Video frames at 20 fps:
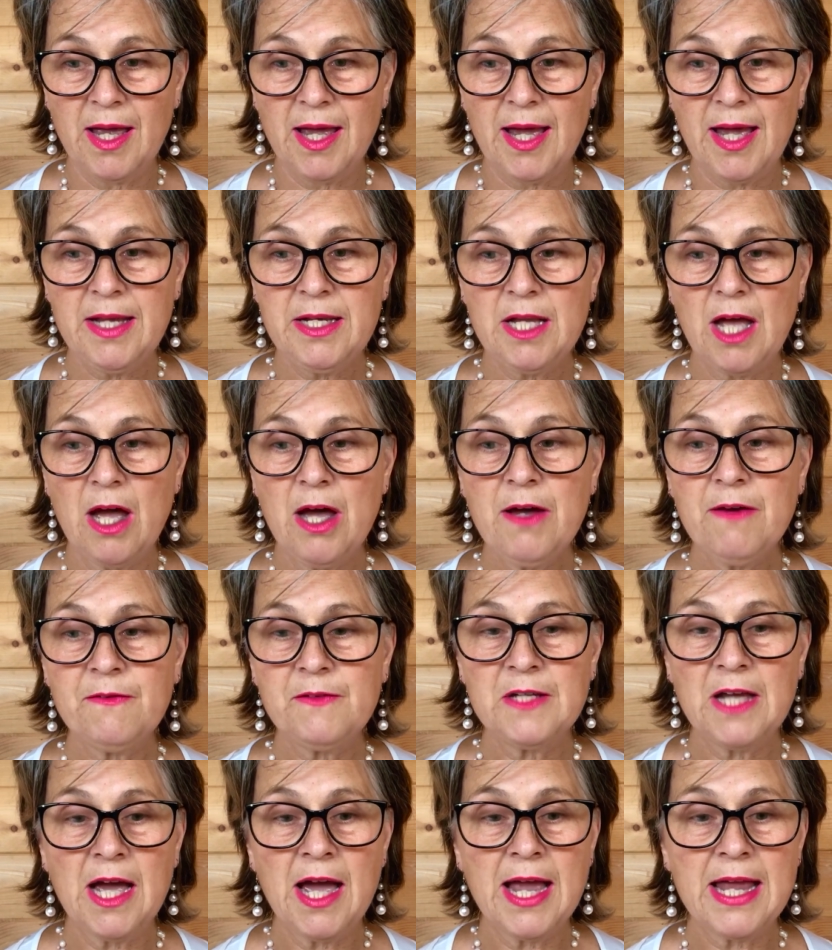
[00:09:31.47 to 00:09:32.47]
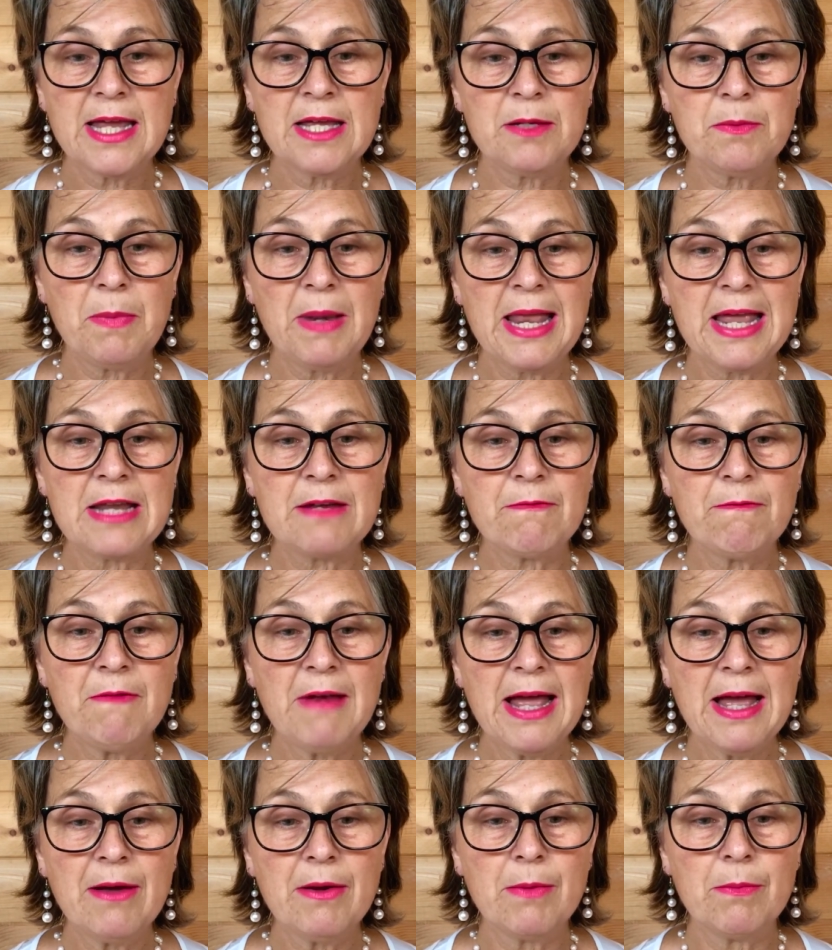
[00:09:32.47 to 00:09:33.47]
and after I had
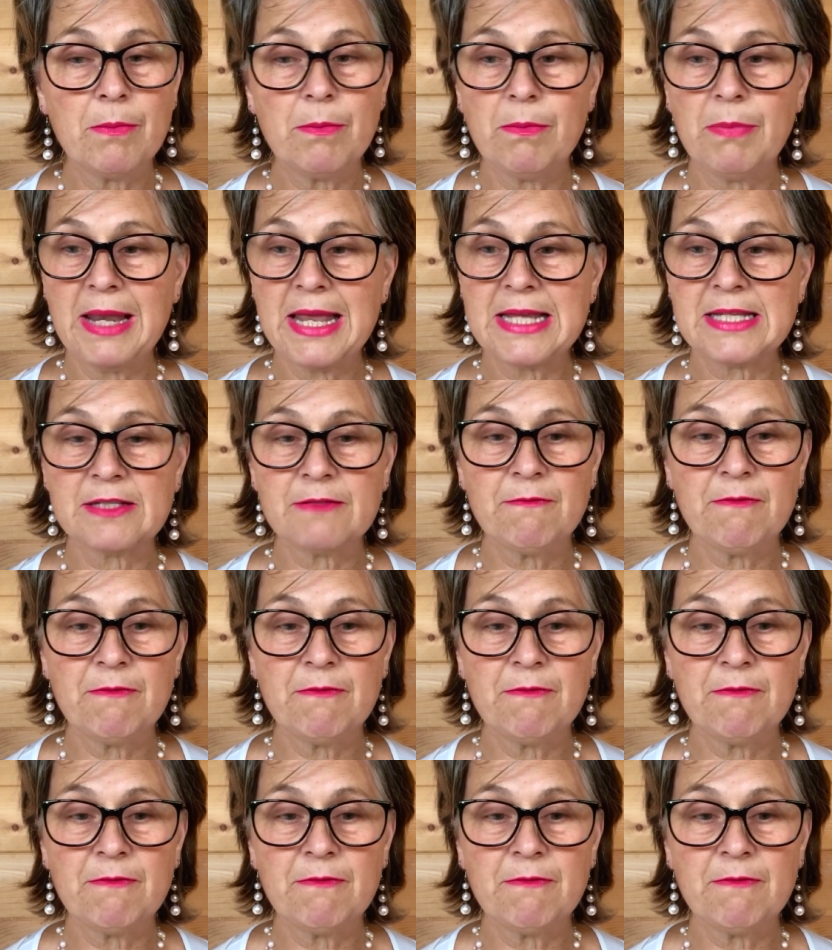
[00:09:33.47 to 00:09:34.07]
placed